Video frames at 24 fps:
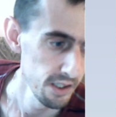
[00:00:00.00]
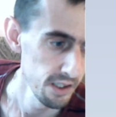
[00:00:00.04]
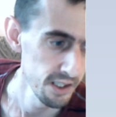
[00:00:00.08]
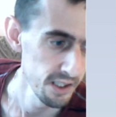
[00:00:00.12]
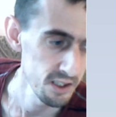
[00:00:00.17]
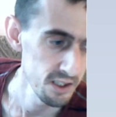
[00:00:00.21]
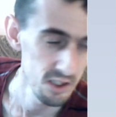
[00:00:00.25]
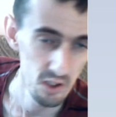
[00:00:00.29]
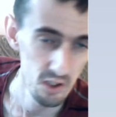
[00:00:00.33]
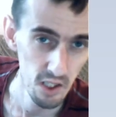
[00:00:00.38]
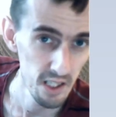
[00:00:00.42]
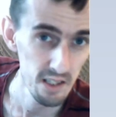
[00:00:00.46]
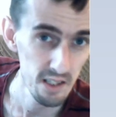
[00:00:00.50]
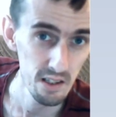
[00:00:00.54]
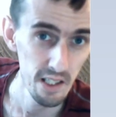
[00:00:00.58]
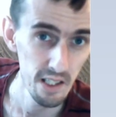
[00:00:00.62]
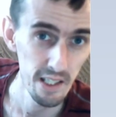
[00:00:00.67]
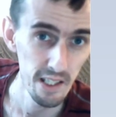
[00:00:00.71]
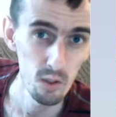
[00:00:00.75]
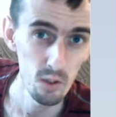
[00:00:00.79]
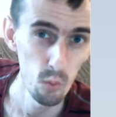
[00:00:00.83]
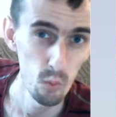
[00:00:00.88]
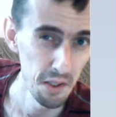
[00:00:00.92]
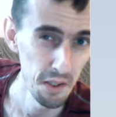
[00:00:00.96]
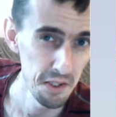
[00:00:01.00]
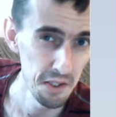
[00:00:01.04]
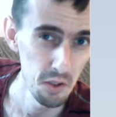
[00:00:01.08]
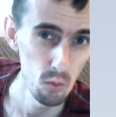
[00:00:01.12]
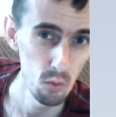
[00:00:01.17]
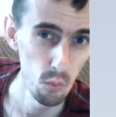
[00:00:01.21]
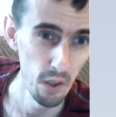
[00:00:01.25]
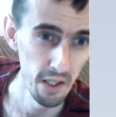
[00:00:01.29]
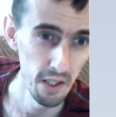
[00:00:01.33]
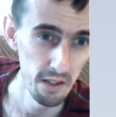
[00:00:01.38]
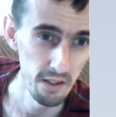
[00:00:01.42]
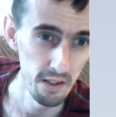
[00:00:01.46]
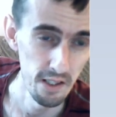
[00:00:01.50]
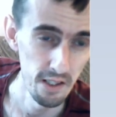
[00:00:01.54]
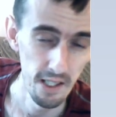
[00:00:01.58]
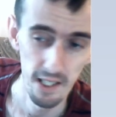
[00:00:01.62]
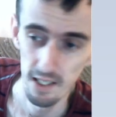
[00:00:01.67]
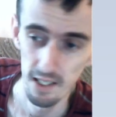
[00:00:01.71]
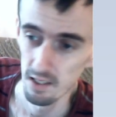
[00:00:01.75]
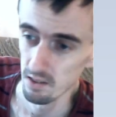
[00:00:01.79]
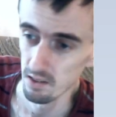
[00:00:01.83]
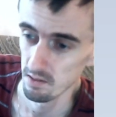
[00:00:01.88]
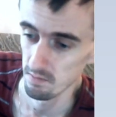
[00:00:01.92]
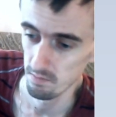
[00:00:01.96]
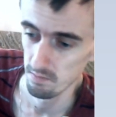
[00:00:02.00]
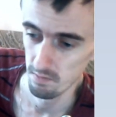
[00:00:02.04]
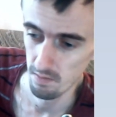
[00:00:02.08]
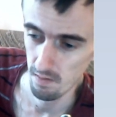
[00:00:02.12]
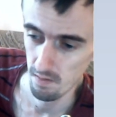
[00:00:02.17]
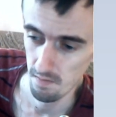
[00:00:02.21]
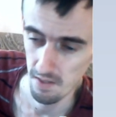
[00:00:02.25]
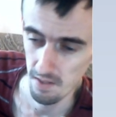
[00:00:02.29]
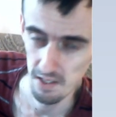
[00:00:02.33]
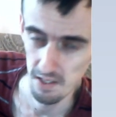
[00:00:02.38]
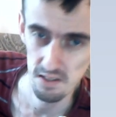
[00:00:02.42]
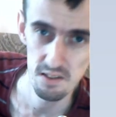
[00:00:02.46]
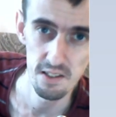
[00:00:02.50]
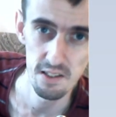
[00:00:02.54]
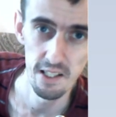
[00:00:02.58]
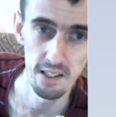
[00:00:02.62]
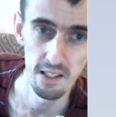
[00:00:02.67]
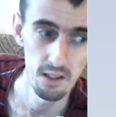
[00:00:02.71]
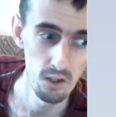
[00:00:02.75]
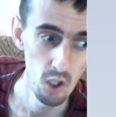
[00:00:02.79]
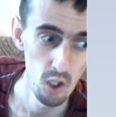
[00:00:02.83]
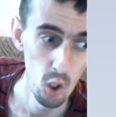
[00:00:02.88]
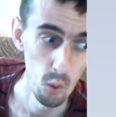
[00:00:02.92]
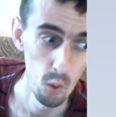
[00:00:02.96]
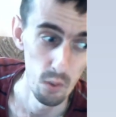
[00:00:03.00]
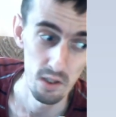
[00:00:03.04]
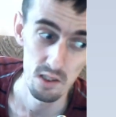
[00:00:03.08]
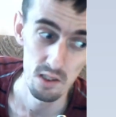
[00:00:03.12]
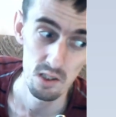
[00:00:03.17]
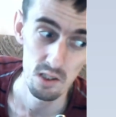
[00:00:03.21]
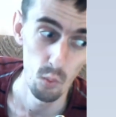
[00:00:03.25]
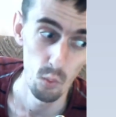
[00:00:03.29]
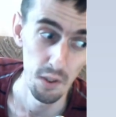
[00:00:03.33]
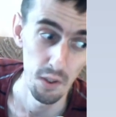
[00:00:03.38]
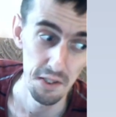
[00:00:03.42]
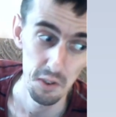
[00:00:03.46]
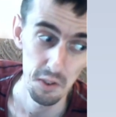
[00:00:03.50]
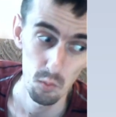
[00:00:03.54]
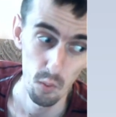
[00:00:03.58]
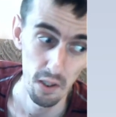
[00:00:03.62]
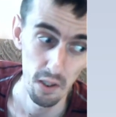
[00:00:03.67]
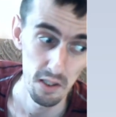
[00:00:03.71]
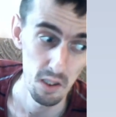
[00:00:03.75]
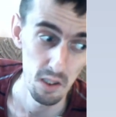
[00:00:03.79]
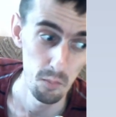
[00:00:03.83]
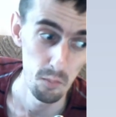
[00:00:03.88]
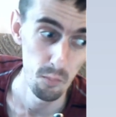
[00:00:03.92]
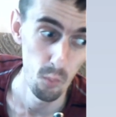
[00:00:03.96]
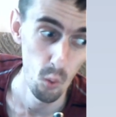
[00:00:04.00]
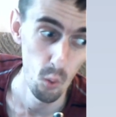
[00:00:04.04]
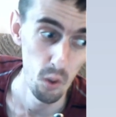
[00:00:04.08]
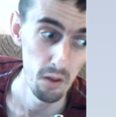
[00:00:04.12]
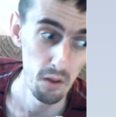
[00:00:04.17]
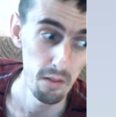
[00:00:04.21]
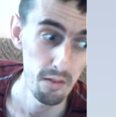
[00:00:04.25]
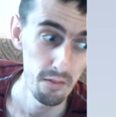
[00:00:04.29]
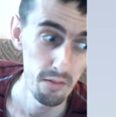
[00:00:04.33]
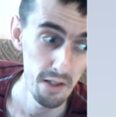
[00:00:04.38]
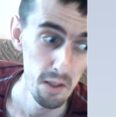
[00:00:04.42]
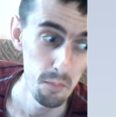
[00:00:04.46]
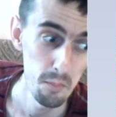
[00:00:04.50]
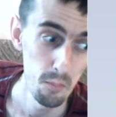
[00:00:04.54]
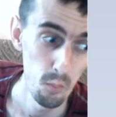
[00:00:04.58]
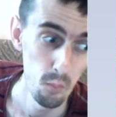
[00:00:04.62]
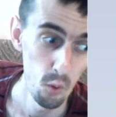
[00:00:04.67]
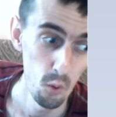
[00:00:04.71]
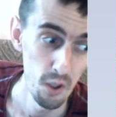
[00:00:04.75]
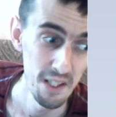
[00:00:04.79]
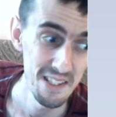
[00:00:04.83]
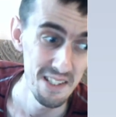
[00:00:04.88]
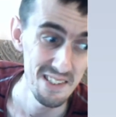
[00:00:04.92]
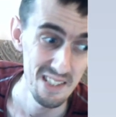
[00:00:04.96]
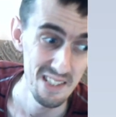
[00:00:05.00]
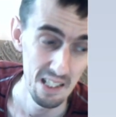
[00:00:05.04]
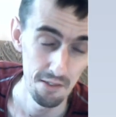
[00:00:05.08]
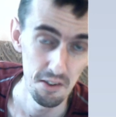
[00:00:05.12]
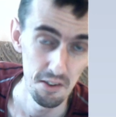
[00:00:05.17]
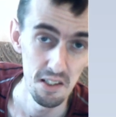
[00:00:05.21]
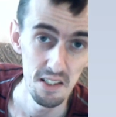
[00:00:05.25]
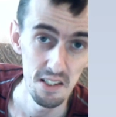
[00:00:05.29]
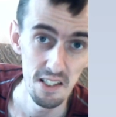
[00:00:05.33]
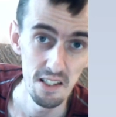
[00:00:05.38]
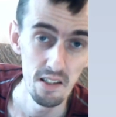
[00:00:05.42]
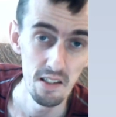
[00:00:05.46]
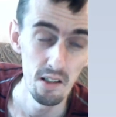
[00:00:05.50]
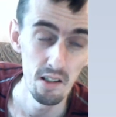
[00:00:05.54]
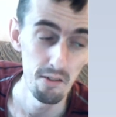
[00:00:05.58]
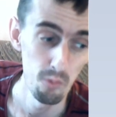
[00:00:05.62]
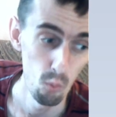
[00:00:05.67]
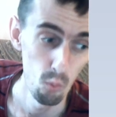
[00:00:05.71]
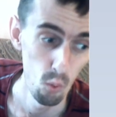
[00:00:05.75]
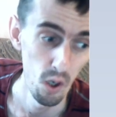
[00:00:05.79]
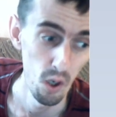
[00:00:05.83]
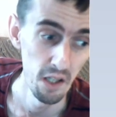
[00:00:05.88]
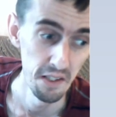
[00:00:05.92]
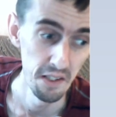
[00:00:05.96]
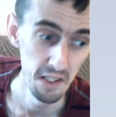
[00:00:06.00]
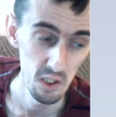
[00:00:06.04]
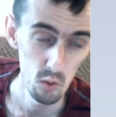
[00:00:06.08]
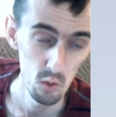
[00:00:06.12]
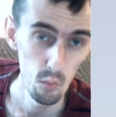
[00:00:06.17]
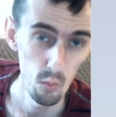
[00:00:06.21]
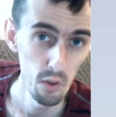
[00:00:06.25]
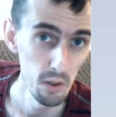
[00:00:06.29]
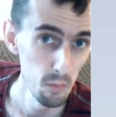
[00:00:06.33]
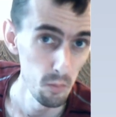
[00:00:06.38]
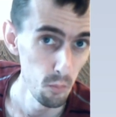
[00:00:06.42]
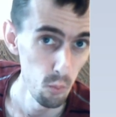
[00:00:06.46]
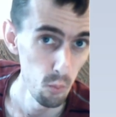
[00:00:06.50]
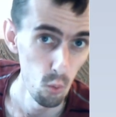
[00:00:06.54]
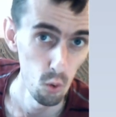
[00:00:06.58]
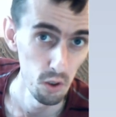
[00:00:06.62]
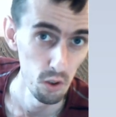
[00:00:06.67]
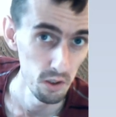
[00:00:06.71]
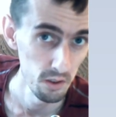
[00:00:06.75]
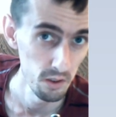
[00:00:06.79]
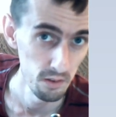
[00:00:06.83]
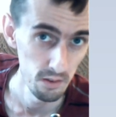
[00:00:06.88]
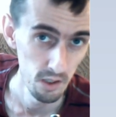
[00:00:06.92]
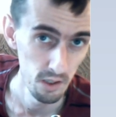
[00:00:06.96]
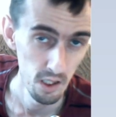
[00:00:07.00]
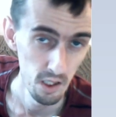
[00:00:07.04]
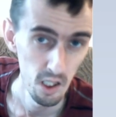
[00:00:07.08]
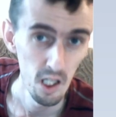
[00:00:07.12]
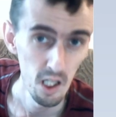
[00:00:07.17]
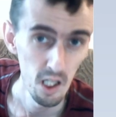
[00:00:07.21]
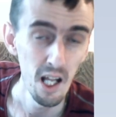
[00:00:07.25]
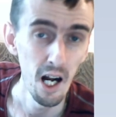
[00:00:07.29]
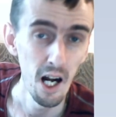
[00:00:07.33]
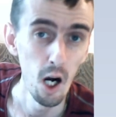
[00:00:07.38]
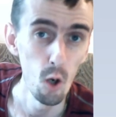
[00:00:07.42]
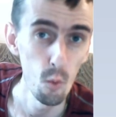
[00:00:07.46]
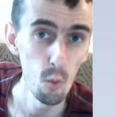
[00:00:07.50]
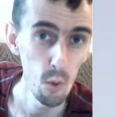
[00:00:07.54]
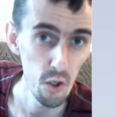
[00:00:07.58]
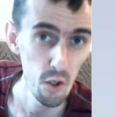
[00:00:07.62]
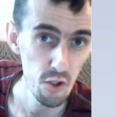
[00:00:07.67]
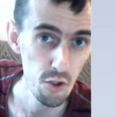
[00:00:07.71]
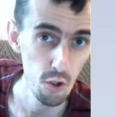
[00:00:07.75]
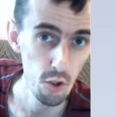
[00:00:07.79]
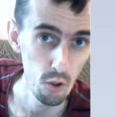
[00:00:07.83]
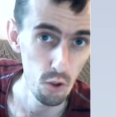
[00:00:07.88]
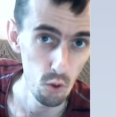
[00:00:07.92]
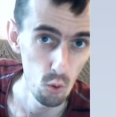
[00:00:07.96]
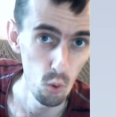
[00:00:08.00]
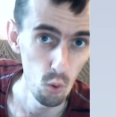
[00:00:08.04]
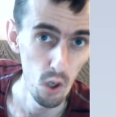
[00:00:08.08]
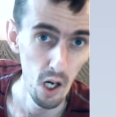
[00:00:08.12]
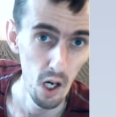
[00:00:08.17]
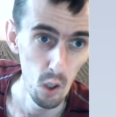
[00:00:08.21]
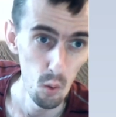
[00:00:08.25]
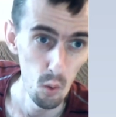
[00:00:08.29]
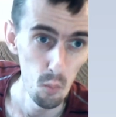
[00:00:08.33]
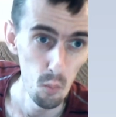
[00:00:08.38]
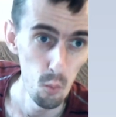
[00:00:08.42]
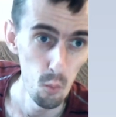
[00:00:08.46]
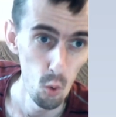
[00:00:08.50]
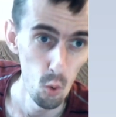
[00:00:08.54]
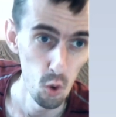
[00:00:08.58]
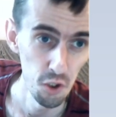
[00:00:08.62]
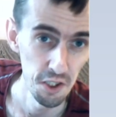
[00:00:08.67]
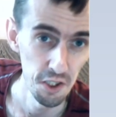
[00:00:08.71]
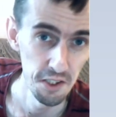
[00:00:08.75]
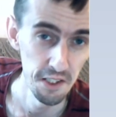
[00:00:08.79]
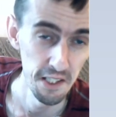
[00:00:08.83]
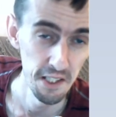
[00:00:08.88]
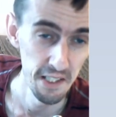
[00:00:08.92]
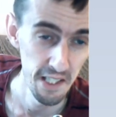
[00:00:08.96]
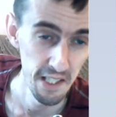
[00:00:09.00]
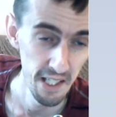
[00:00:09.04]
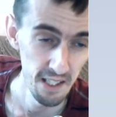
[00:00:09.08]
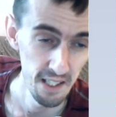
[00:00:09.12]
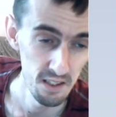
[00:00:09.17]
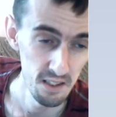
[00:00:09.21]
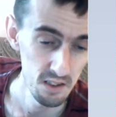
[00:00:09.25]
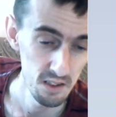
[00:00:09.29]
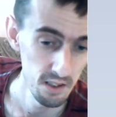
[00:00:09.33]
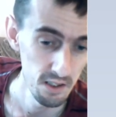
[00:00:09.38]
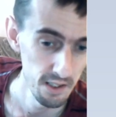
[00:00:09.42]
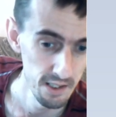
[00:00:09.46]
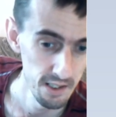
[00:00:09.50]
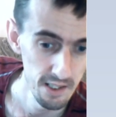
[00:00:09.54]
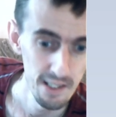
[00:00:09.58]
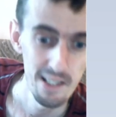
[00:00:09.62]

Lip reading: It's not like 2020 and that's it. No, it's 2020.3.17 F1. It's very important. I wish you knew how important it is.